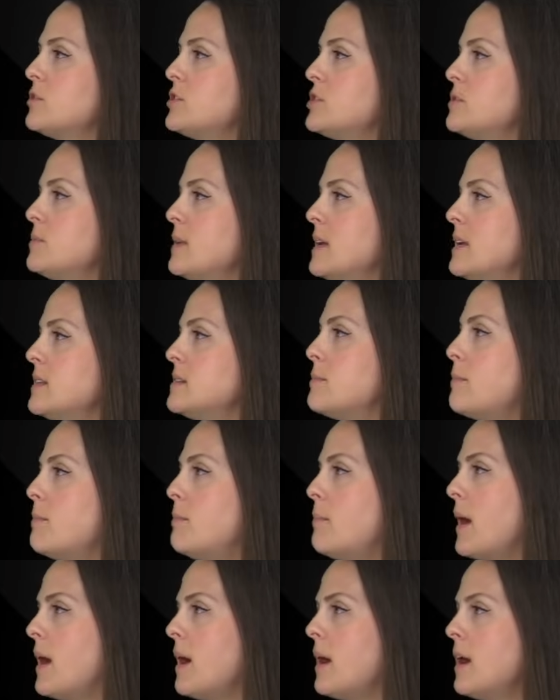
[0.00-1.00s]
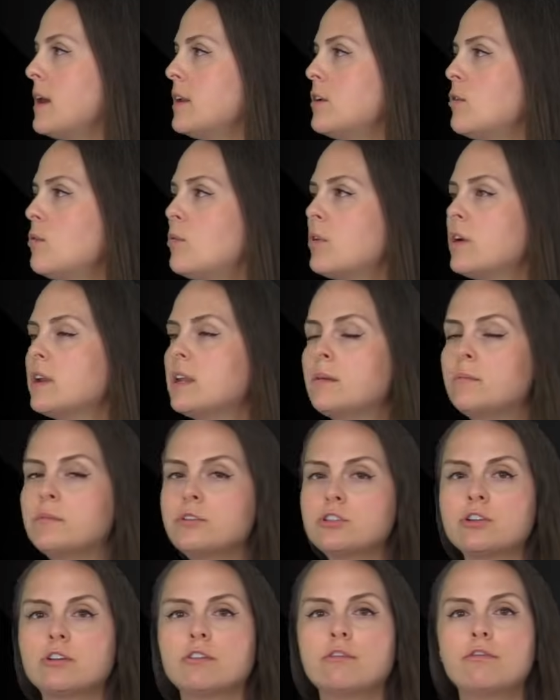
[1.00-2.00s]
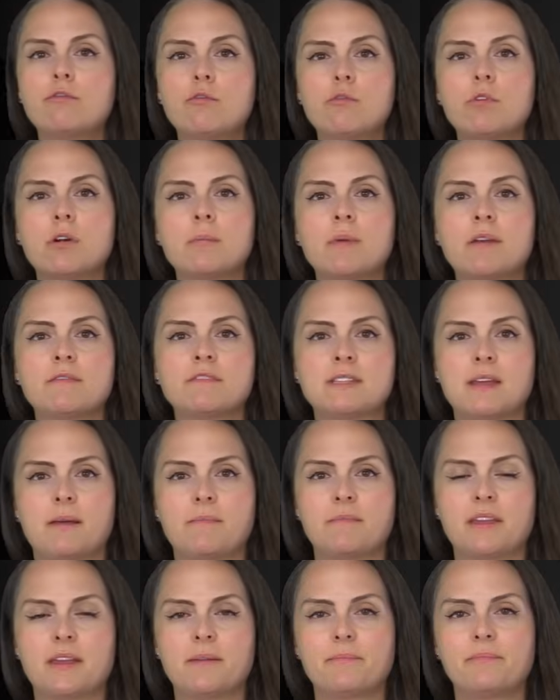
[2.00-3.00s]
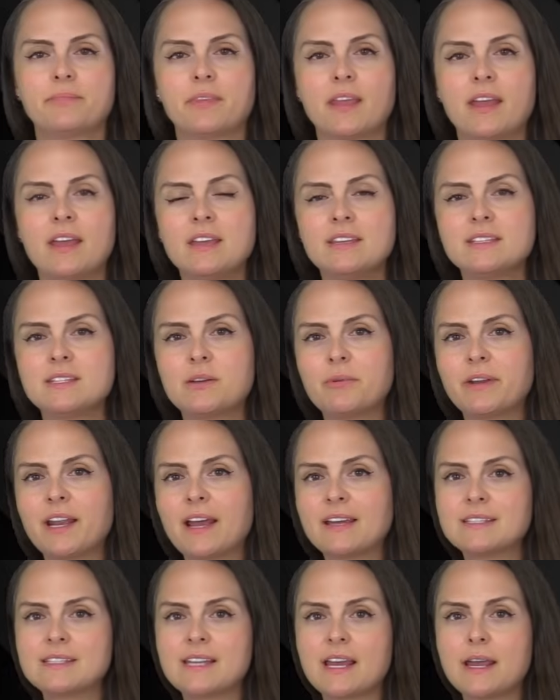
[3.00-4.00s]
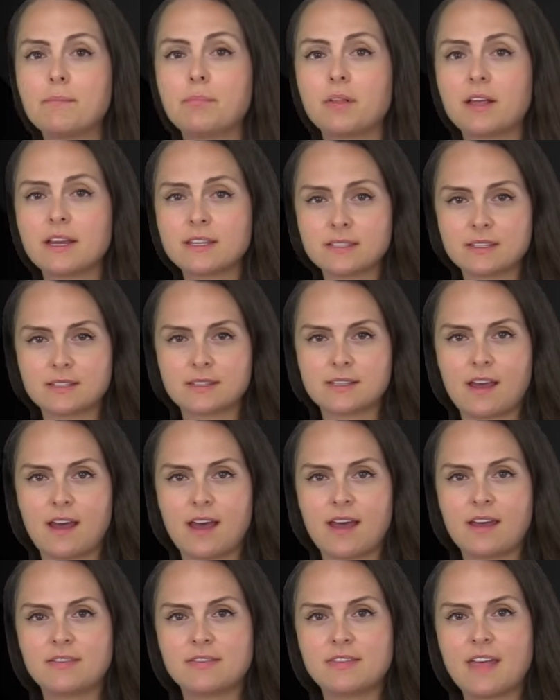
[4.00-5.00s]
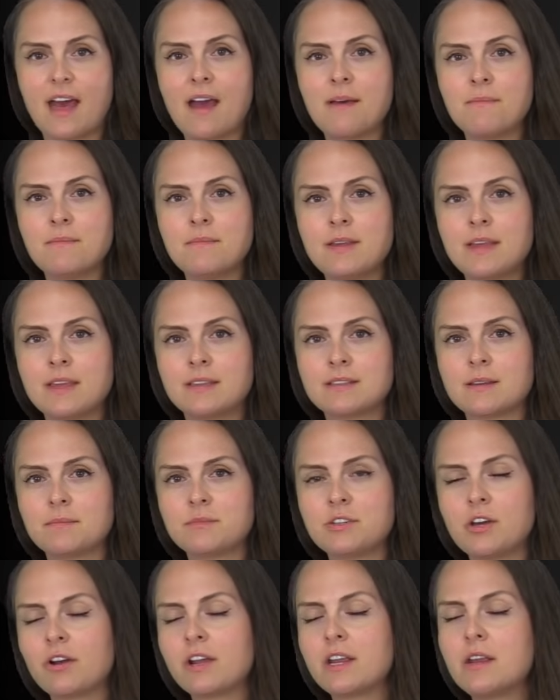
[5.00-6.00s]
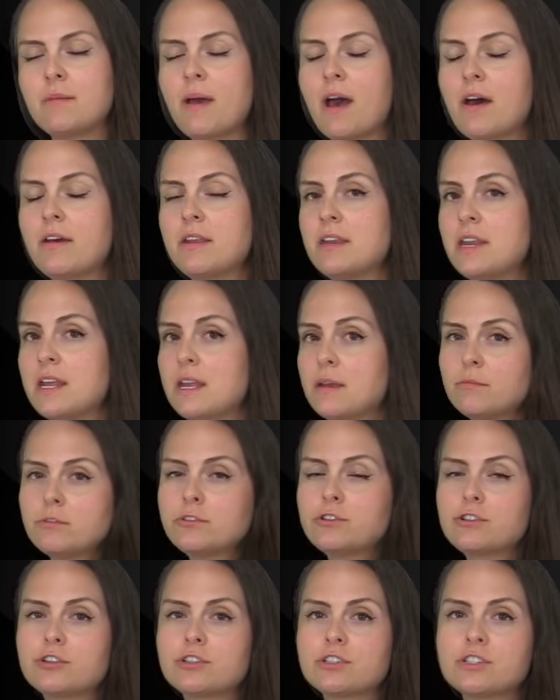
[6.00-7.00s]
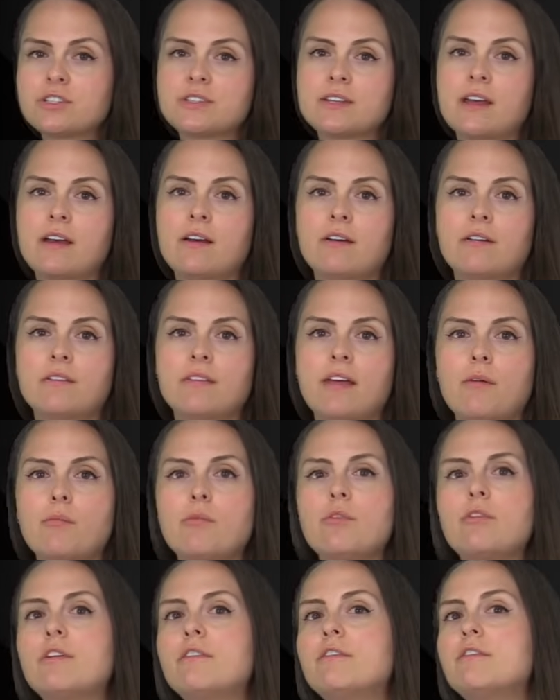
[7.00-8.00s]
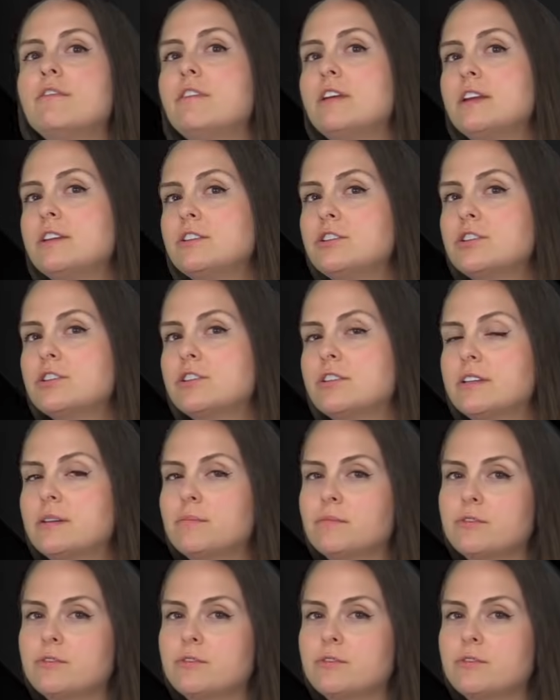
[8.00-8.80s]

which means bud or an immature form of something. So when I say blastocyte, that means I'm talking about an immature cell that will eventually